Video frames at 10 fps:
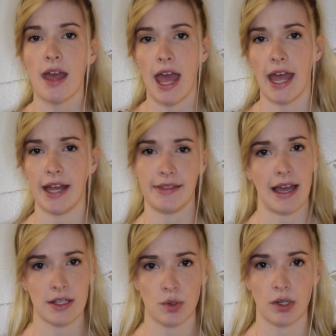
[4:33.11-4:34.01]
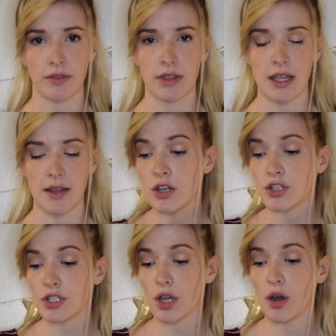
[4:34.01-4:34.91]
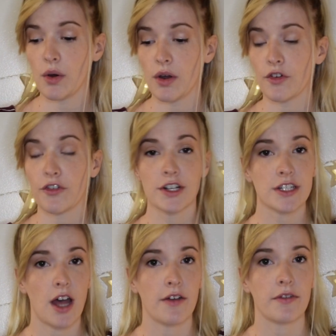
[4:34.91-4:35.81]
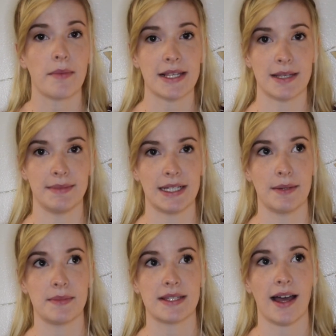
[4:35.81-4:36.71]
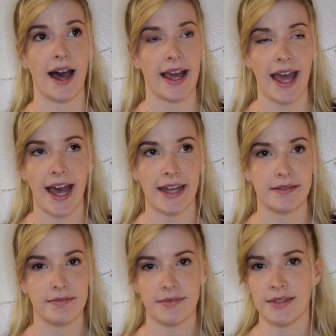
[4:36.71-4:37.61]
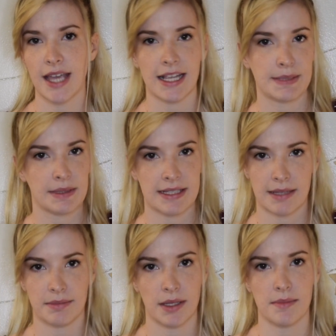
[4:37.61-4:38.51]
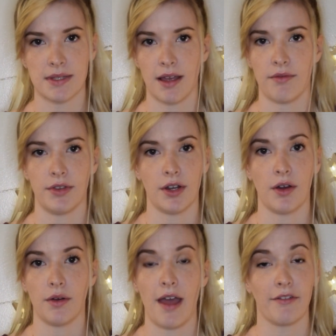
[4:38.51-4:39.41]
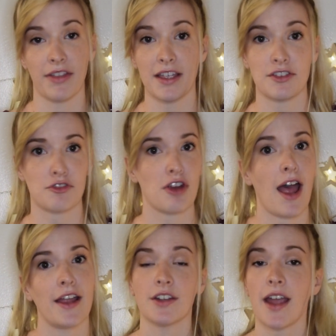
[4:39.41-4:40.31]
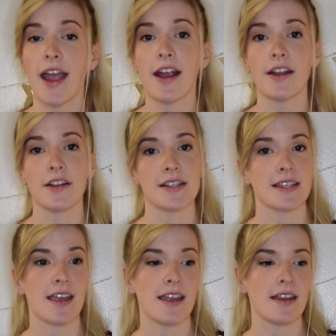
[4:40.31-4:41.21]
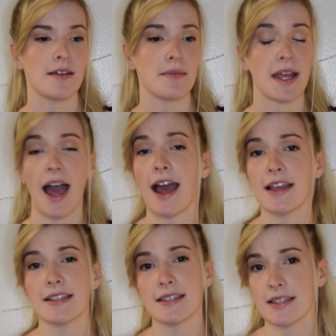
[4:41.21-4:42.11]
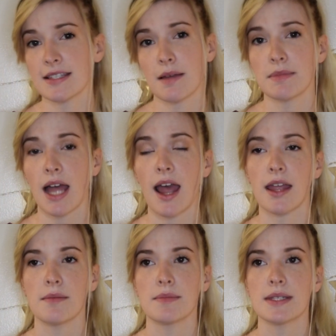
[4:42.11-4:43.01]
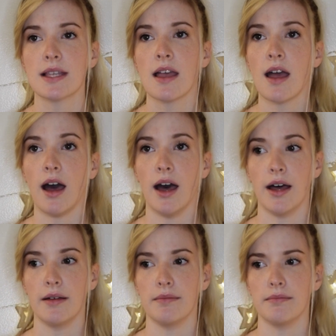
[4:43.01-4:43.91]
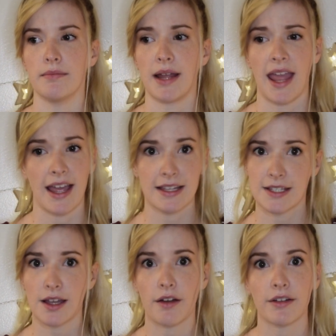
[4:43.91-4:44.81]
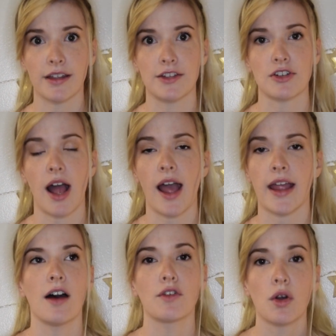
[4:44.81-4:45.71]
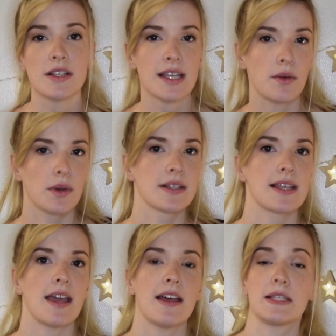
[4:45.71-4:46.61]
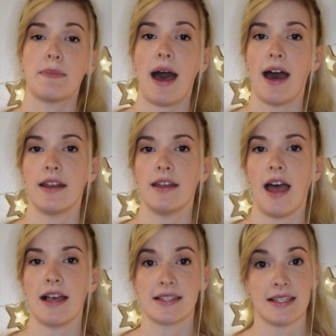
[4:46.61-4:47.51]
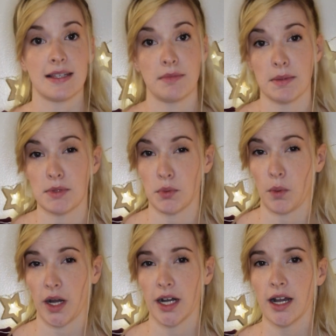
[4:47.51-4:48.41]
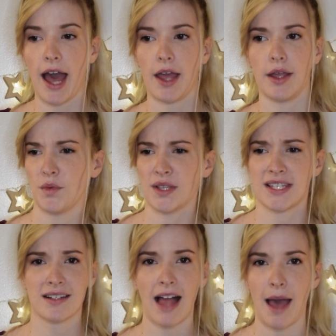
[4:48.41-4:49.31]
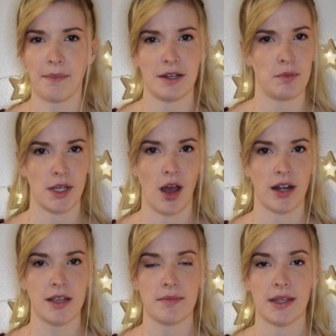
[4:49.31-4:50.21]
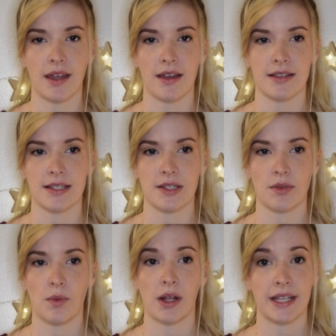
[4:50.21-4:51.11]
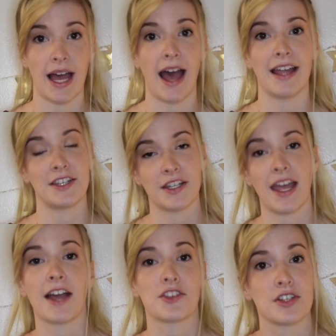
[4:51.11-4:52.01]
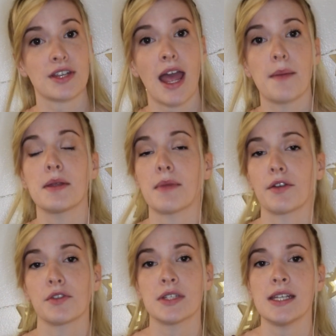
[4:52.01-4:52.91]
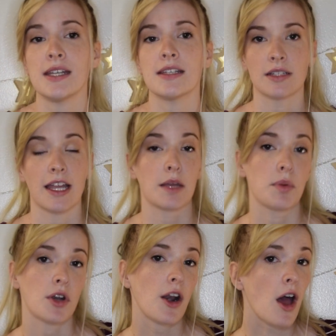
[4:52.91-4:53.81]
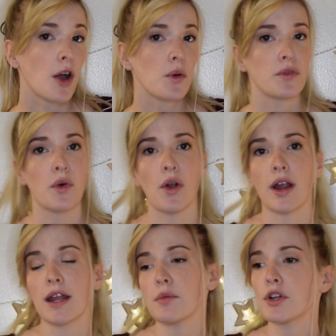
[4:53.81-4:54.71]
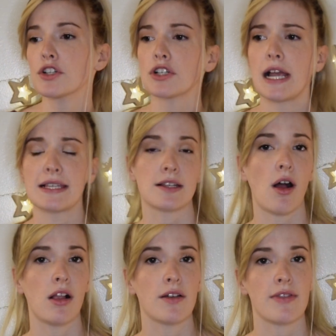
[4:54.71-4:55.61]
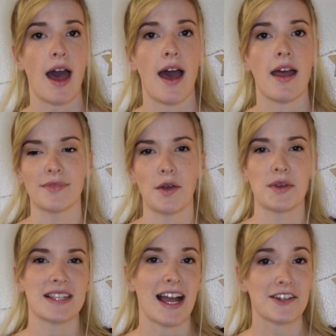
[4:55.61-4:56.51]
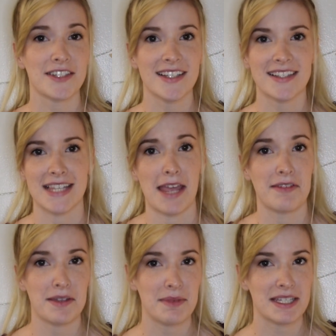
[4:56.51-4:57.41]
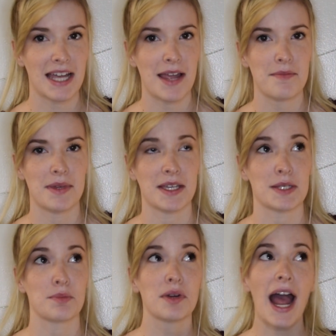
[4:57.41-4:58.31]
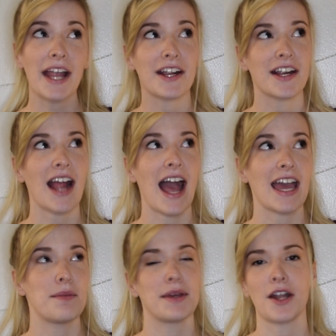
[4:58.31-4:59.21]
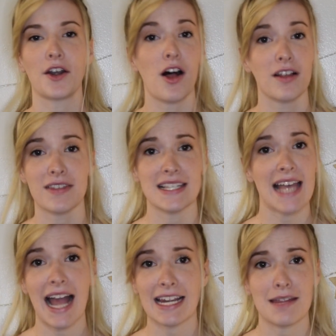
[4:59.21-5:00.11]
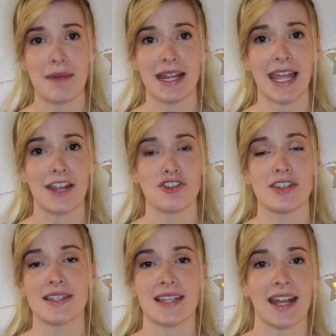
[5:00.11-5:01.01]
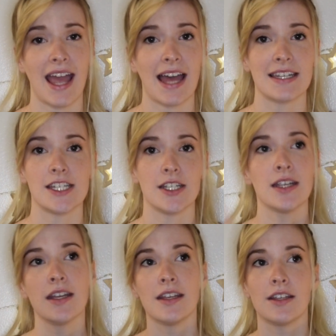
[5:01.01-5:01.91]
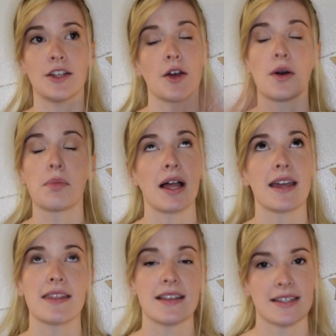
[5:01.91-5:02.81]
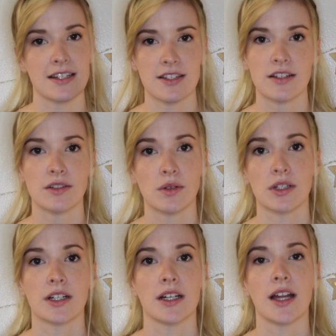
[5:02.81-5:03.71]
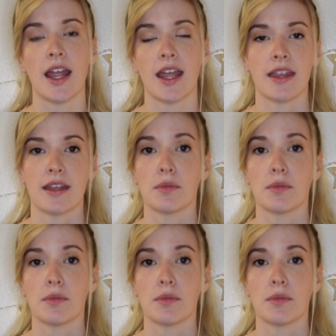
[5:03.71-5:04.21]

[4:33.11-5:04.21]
and that sort of thing. So first off, my symptoms, I had textbook symptoms of, you know, everything's dry. Your hair, your skin, my eyes sometimes, My hands got really dry. Of course, I will say, as bad as the symptoms were, I was still happy to be on it because, well, yeah, I took extra time in my routine to like put on Aquaphor and moisturize and all of that. It was actually saving me time because prior I had been on all of these acne medications and I had to, you know, apply things in a certain order and then